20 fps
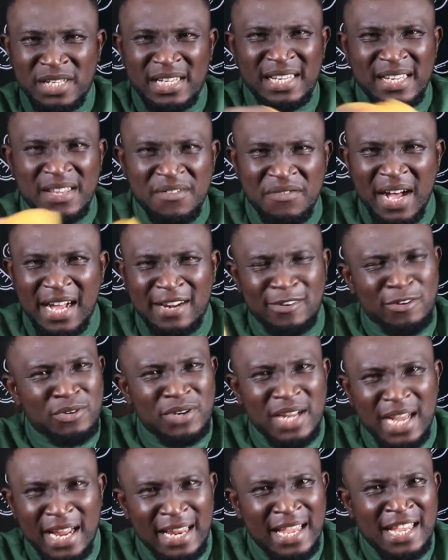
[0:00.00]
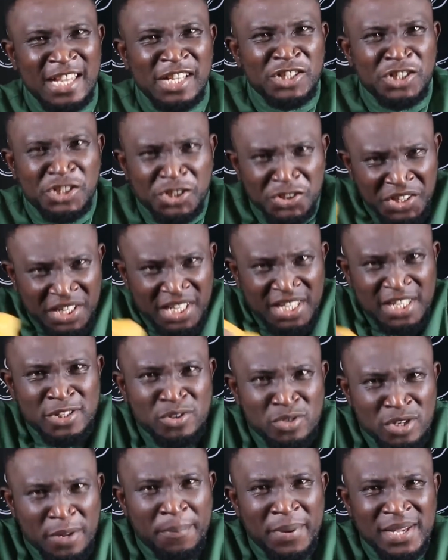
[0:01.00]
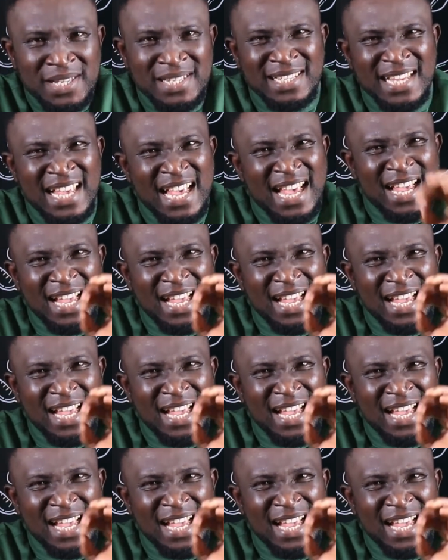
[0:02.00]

in the liver and all that, shrinking into the person.